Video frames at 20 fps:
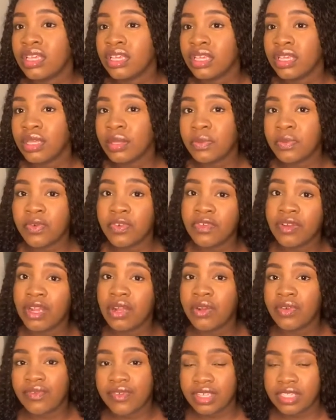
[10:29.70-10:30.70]
improve our
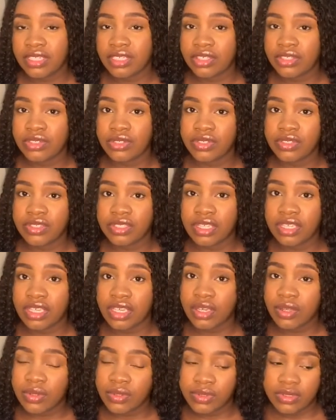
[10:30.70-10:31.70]
conversations and
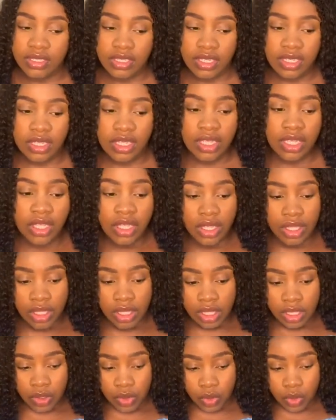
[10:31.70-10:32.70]
get closer?
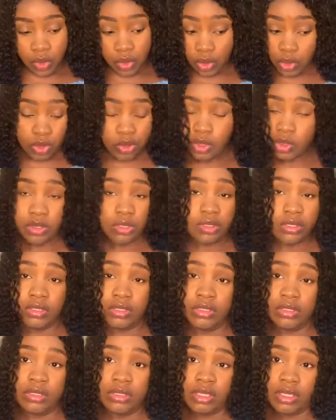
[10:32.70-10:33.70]
Whew.
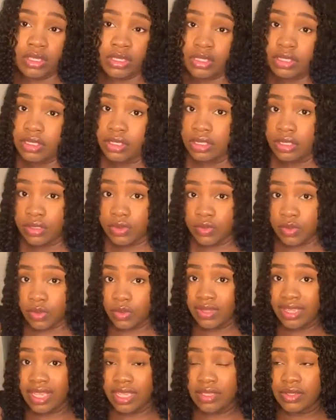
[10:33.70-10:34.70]
Nah, this one,
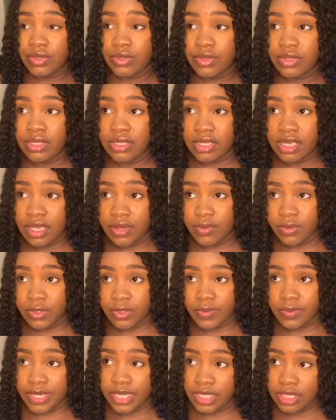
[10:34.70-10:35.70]
what I did to this guy was
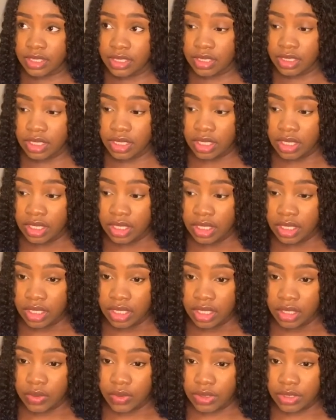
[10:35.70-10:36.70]
bad.
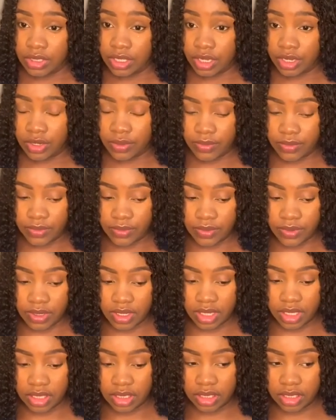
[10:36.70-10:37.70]
It was terrible.
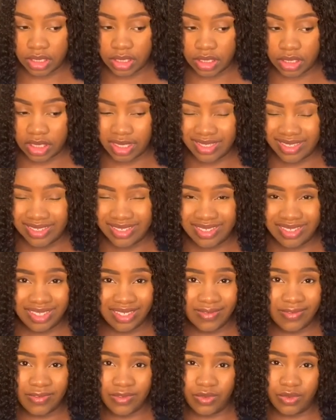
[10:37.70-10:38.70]
And
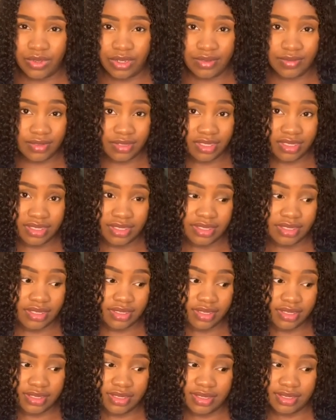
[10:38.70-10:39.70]
if you are watching
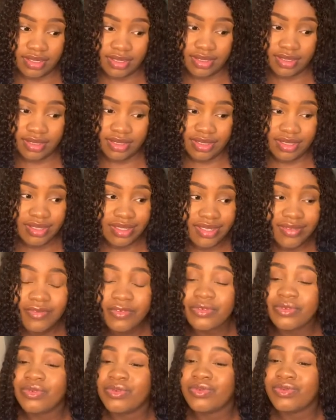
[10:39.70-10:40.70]
this,
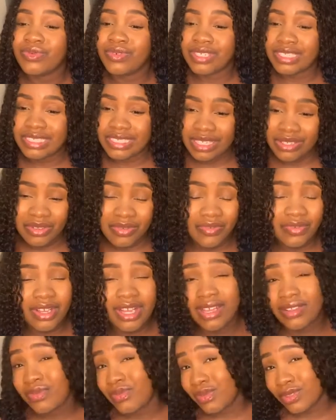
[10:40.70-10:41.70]
if you watch, I
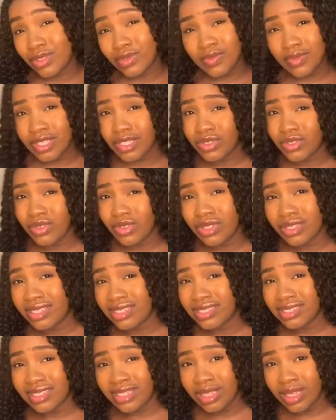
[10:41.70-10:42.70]
don't want to mention
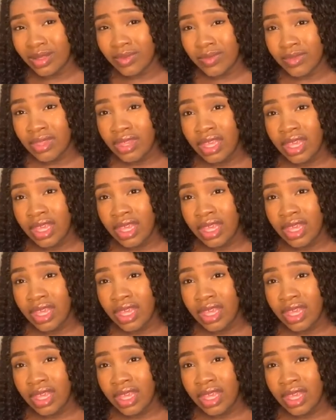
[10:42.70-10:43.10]
his name,